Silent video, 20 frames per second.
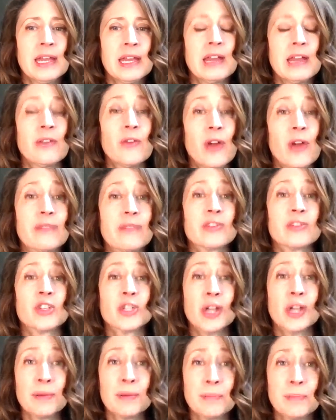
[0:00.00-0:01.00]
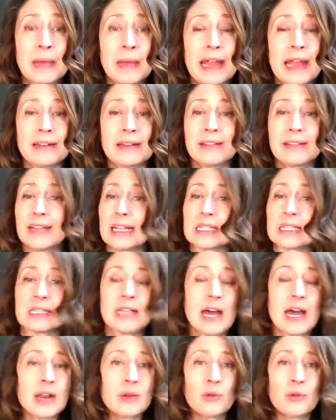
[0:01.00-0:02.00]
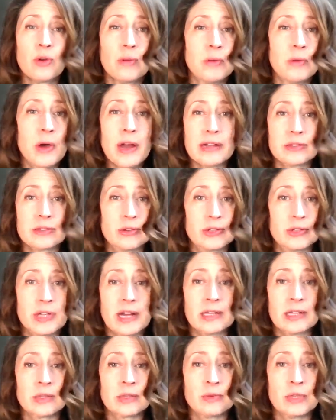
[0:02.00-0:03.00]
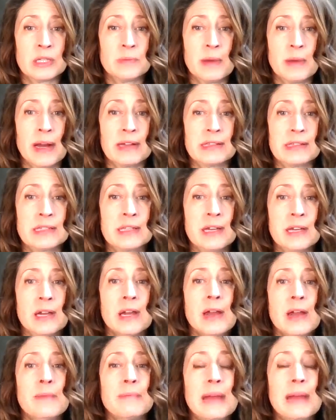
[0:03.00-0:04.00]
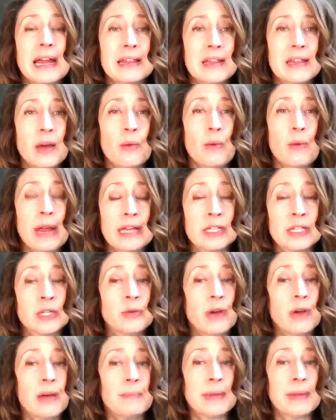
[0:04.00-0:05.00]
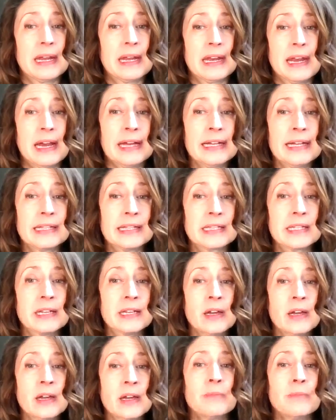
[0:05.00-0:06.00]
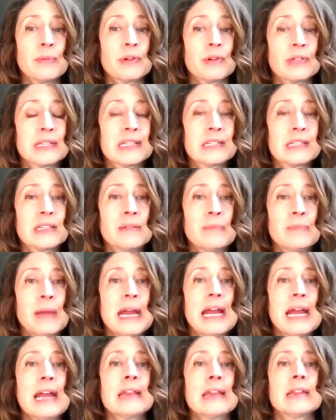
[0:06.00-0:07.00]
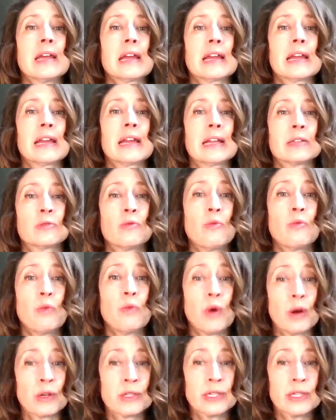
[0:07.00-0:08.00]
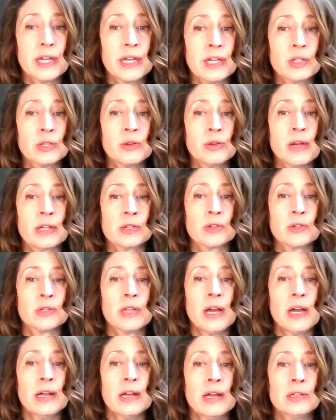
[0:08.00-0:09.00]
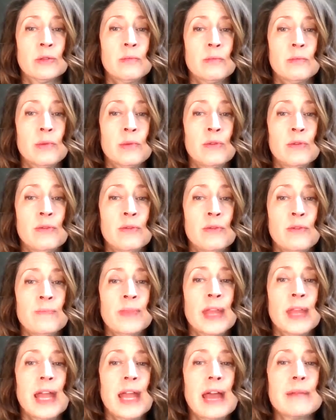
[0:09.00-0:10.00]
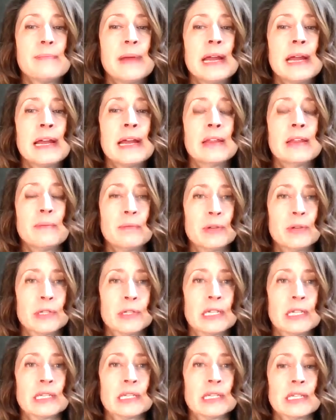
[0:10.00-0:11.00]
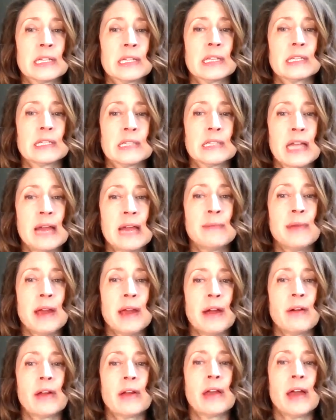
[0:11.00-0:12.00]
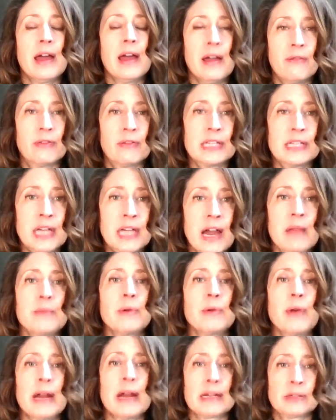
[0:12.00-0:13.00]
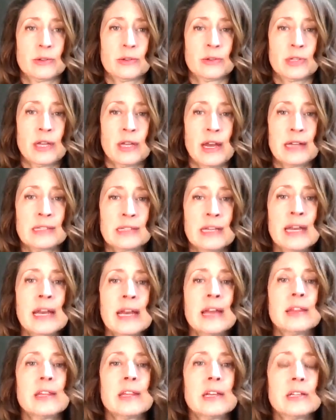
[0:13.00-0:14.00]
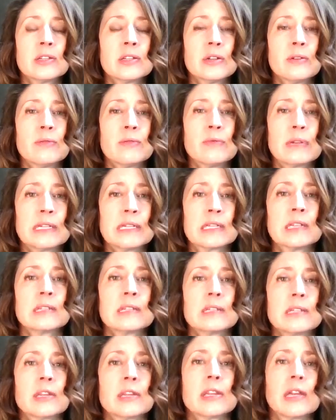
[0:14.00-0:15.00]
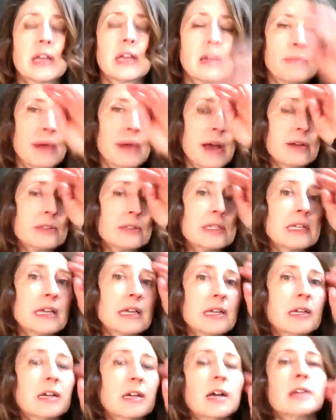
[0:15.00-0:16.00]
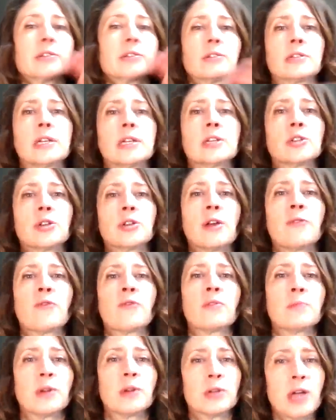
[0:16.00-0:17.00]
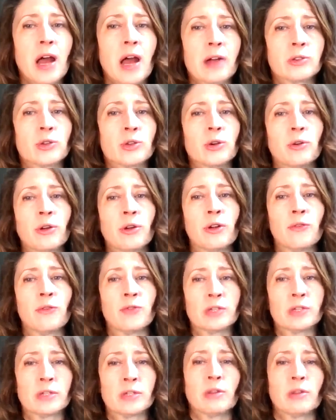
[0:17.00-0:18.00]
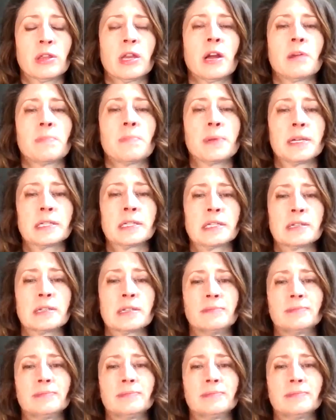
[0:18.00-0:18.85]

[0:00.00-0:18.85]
If you have sharp pain, that's not a normal exercise response. Pain that wakes you up at night, persistent pain that gets worse as you exercise or move, and pain that persists in the same area every time you exercise. These are reasons to think about seeking a consultation from your doctor or your physical therapist.